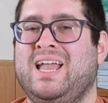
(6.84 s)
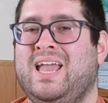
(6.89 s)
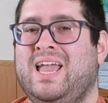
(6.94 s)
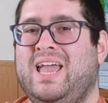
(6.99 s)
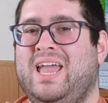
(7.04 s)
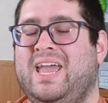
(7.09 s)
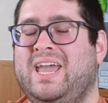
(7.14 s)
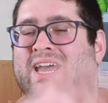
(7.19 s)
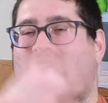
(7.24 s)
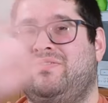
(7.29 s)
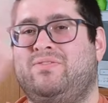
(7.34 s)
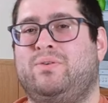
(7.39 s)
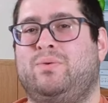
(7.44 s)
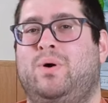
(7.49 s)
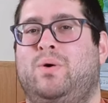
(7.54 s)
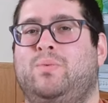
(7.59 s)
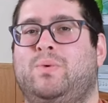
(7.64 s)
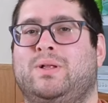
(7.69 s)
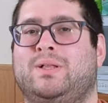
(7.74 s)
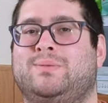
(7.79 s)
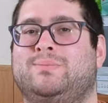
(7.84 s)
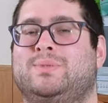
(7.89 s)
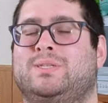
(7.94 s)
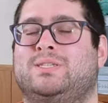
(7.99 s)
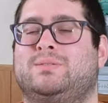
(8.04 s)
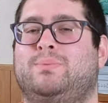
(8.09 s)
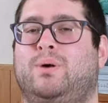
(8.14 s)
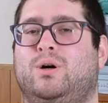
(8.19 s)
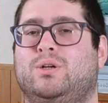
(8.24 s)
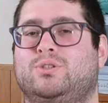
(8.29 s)
Hey everyone, welcome to
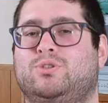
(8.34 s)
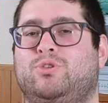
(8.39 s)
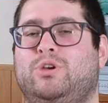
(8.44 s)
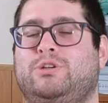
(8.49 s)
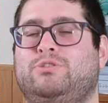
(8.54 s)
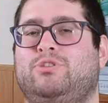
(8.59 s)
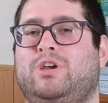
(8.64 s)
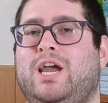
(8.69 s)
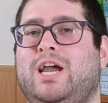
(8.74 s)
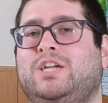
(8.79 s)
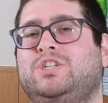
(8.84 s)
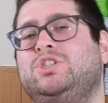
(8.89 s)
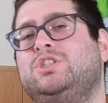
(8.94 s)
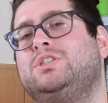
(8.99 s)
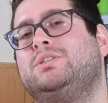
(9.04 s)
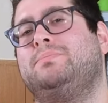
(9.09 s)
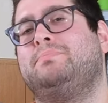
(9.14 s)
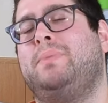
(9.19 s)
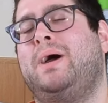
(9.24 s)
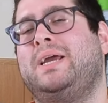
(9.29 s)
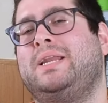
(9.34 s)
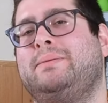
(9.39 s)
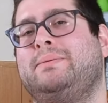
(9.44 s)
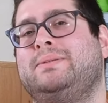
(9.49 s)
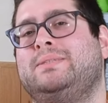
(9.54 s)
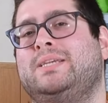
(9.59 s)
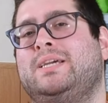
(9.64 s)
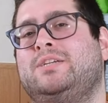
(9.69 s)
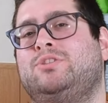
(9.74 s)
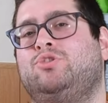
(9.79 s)
Small Screen Reactions. My name
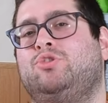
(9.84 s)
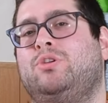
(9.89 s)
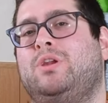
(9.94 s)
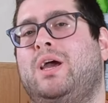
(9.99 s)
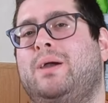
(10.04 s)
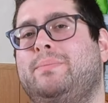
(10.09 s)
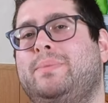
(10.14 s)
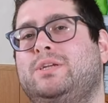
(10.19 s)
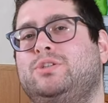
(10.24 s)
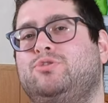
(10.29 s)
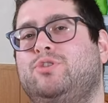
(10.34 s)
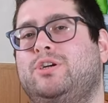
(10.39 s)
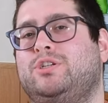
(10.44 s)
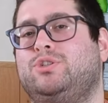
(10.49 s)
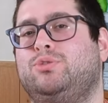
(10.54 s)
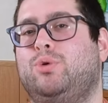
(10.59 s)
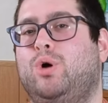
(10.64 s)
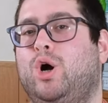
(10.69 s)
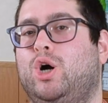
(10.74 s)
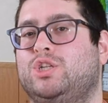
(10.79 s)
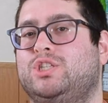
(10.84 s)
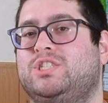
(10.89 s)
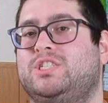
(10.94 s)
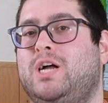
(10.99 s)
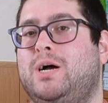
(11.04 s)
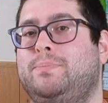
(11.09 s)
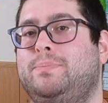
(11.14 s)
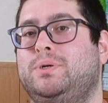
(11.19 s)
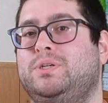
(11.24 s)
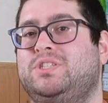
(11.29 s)
is Andrew and I'm here to direct to
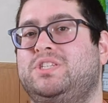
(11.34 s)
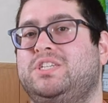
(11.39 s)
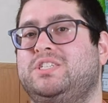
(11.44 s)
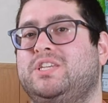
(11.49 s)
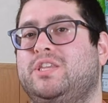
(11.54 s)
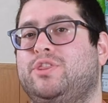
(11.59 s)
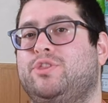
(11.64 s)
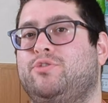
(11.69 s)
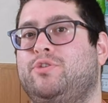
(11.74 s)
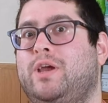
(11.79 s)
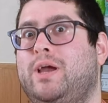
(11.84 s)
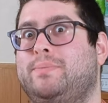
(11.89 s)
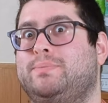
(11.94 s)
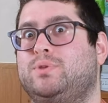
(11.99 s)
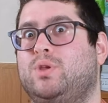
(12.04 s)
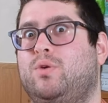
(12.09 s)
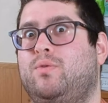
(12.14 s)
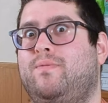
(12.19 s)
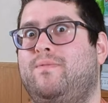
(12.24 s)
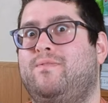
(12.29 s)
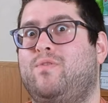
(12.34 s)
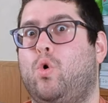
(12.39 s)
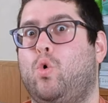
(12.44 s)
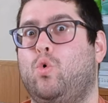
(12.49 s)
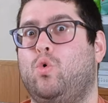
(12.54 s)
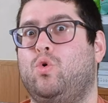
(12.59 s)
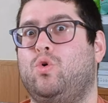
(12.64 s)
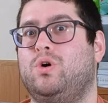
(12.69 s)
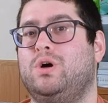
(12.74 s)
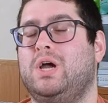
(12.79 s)
Heartstopper Season 3, Episode
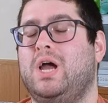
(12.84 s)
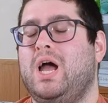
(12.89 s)
4.